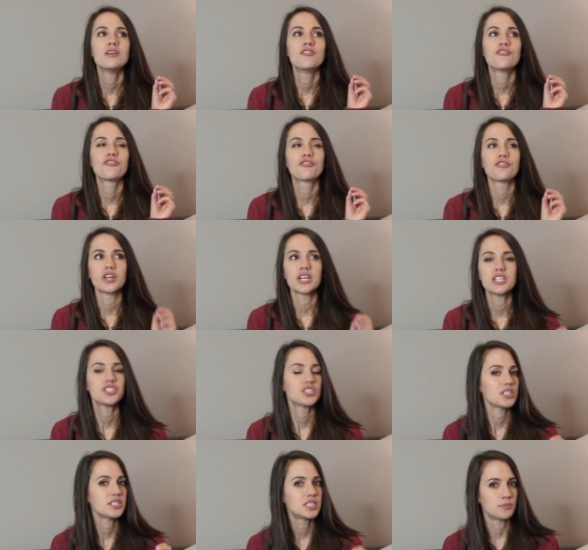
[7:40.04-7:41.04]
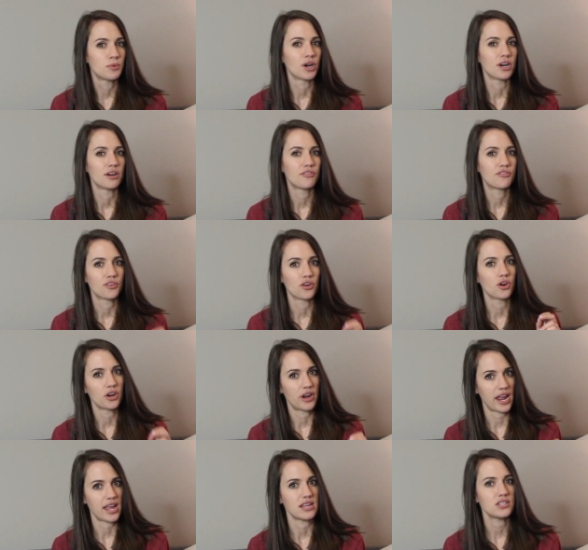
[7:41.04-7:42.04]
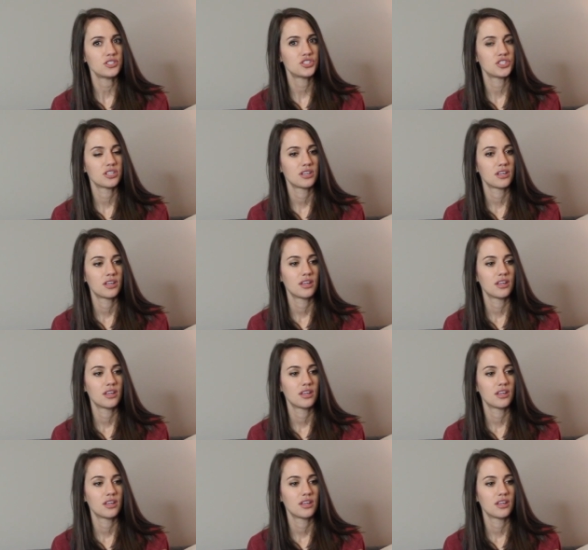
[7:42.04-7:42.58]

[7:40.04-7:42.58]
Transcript: freakishly smart for her age